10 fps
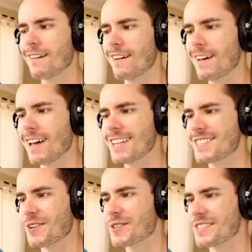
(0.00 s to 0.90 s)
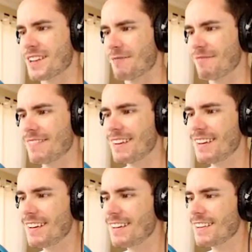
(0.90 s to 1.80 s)
That's awesome.
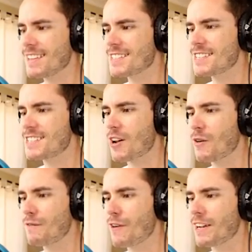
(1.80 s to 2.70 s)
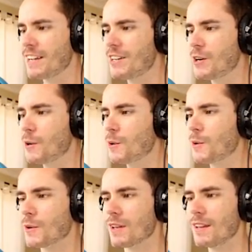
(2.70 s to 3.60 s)
This is so freaking
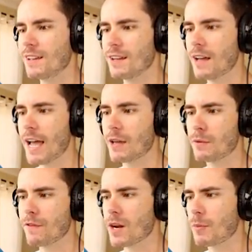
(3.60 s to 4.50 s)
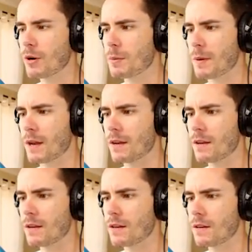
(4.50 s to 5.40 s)
cool. Hey, we found a bobby pin.
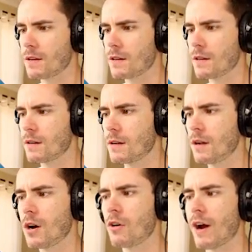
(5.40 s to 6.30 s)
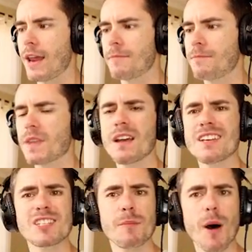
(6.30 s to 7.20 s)
Alright.
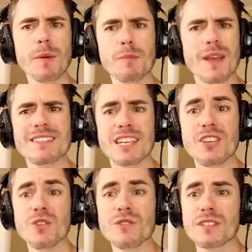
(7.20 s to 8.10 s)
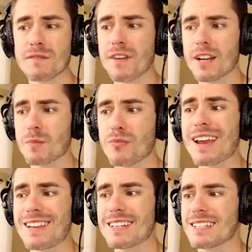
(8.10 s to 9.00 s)
So bobby pins are used to fucking
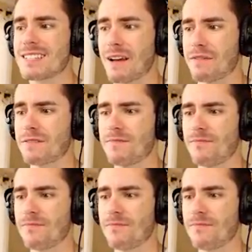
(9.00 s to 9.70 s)
break into stuff.